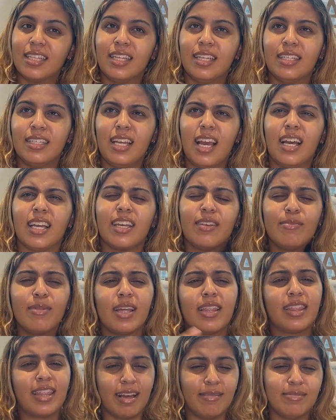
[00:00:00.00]
give me a
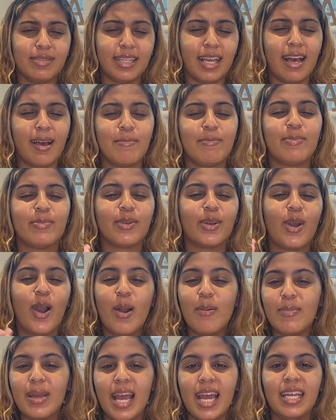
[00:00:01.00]
thumbs up,
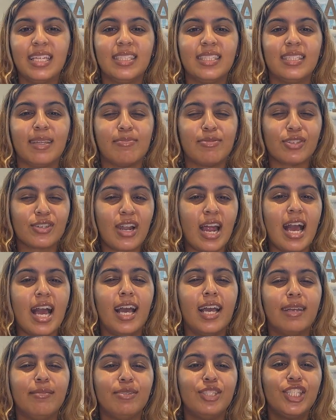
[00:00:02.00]
comment,
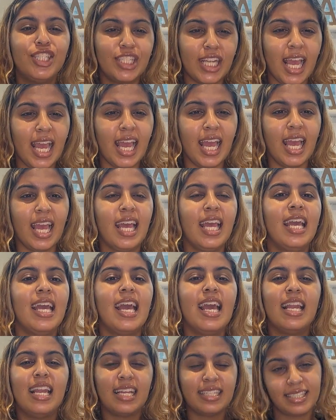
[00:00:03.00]
subscribe, share.
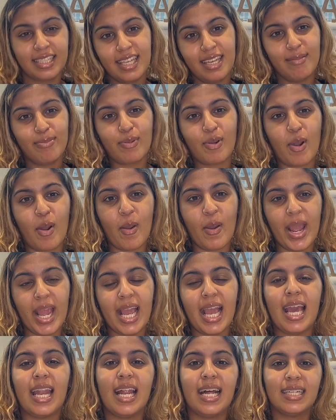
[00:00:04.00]
Let's keep growing,
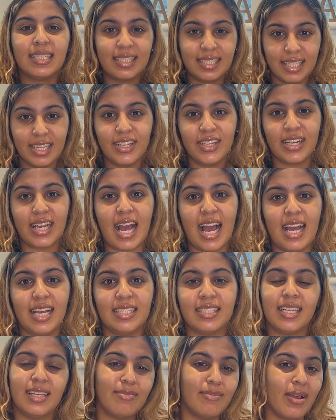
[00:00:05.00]
and I'll see you guys
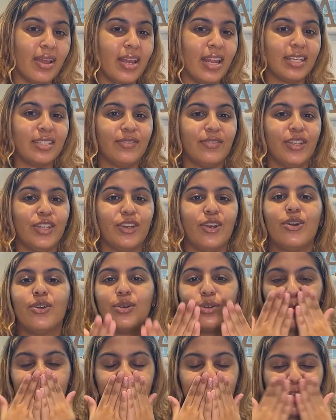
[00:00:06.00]
in my next video.
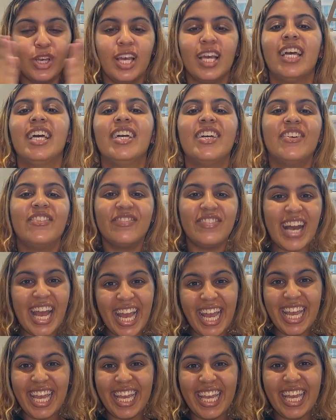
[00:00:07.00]

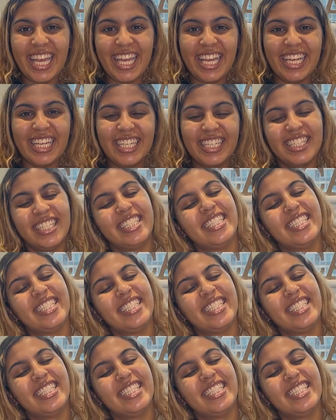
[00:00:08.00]
Bye.